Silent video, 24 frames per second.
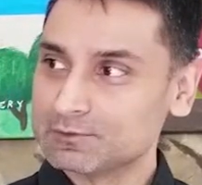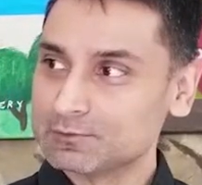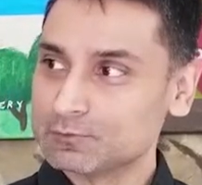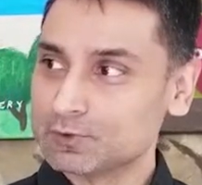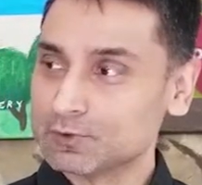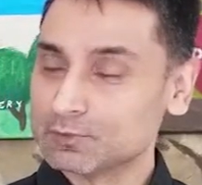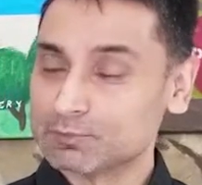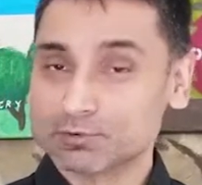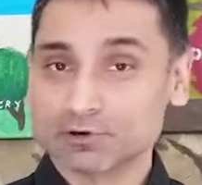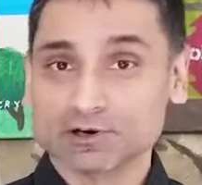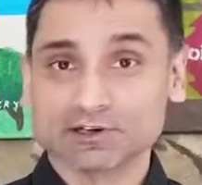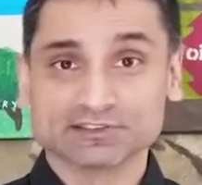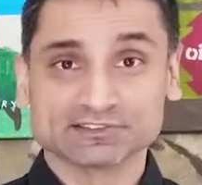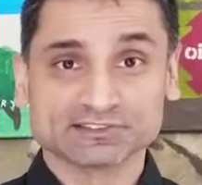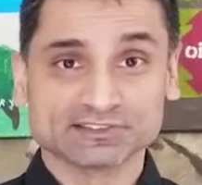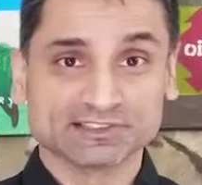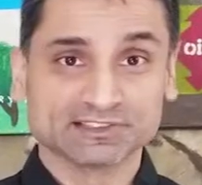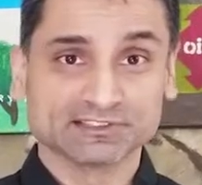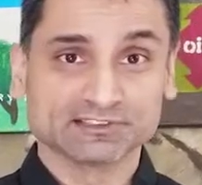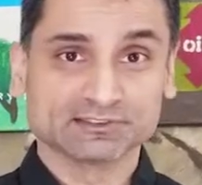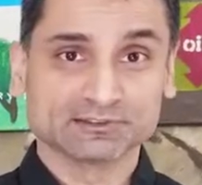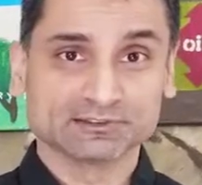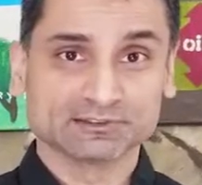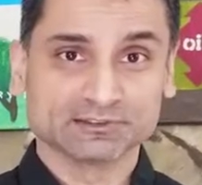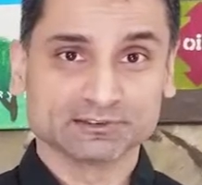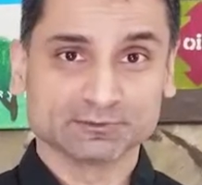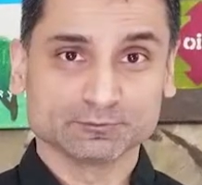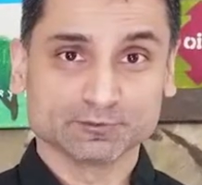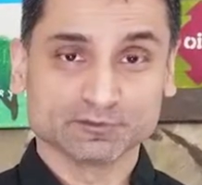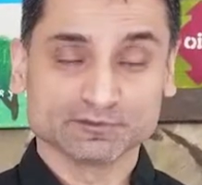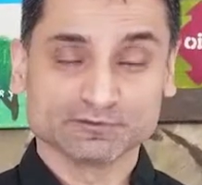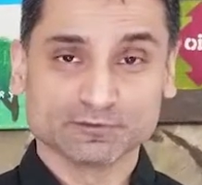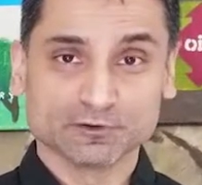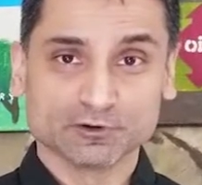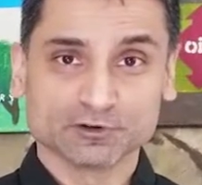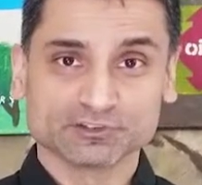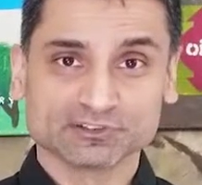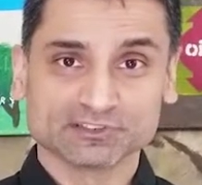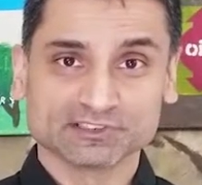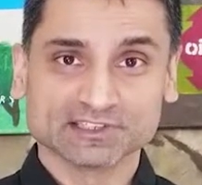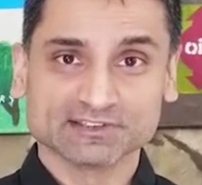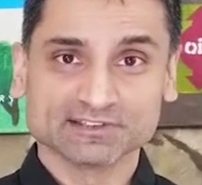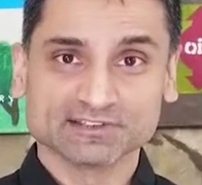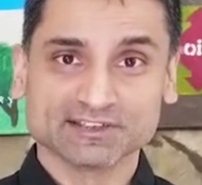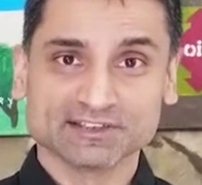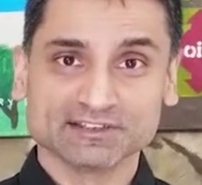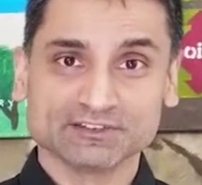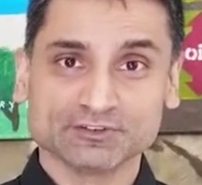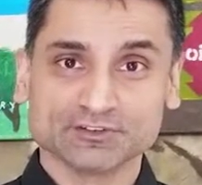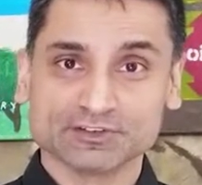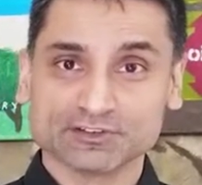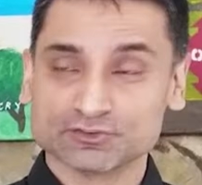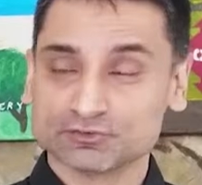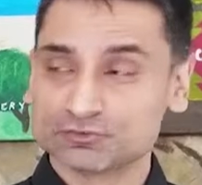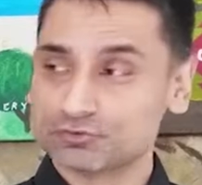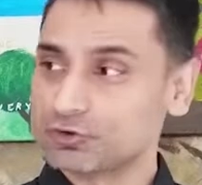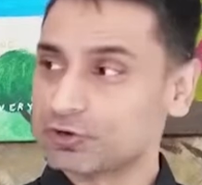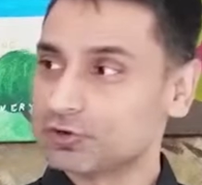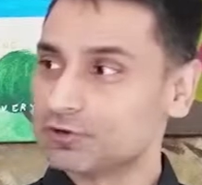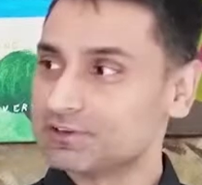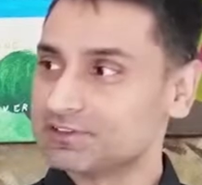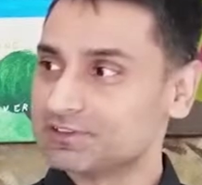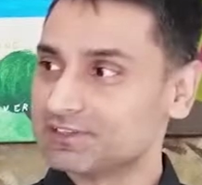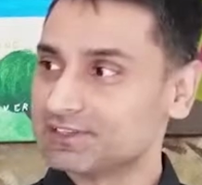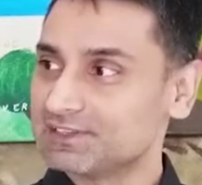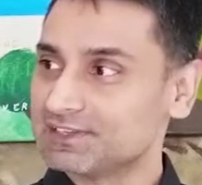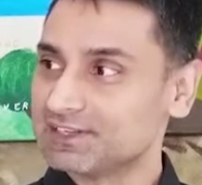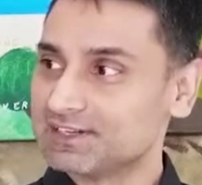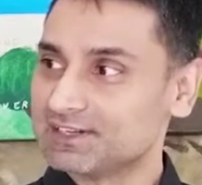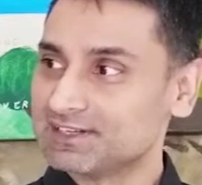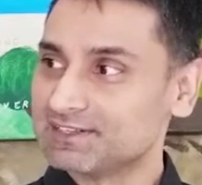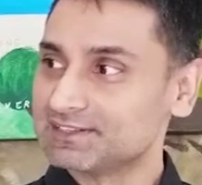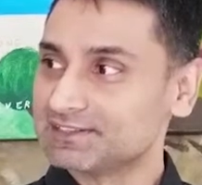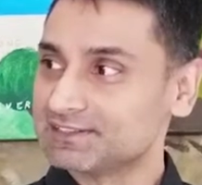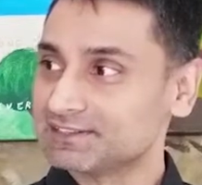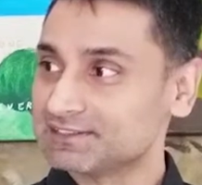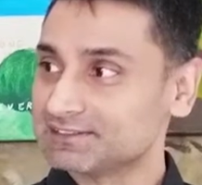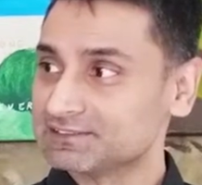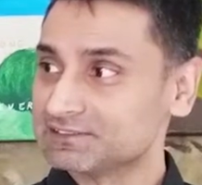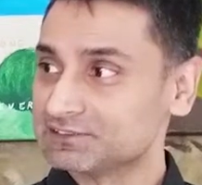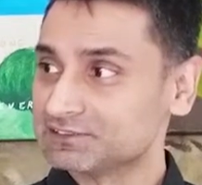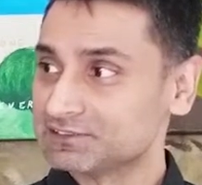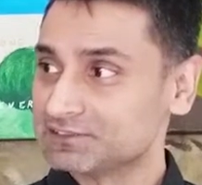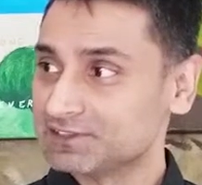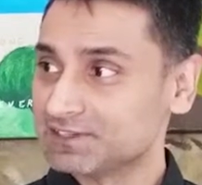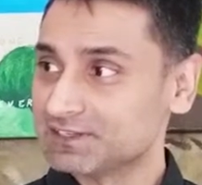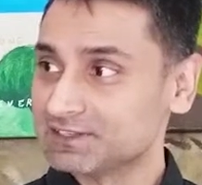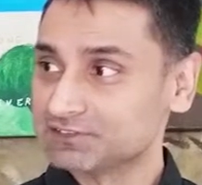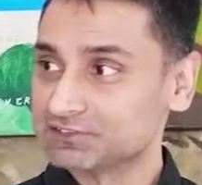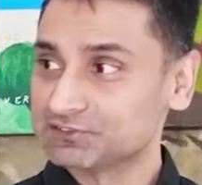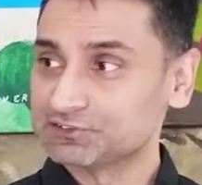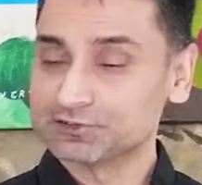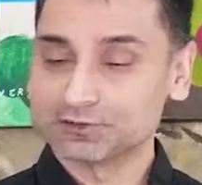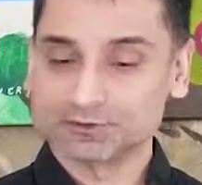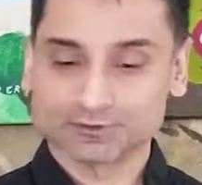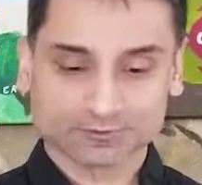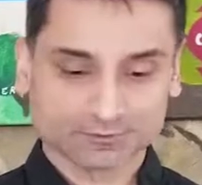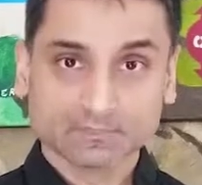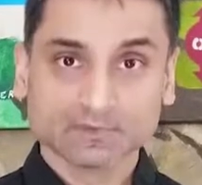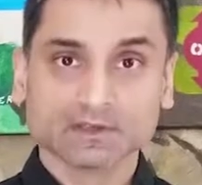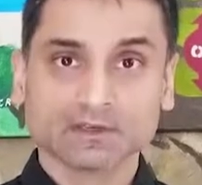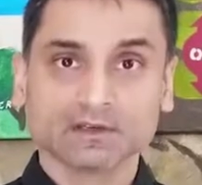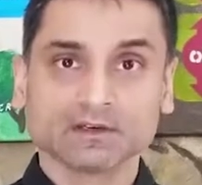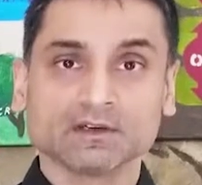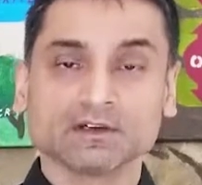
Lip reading: where price has reversed, and then you can draw in the line like so.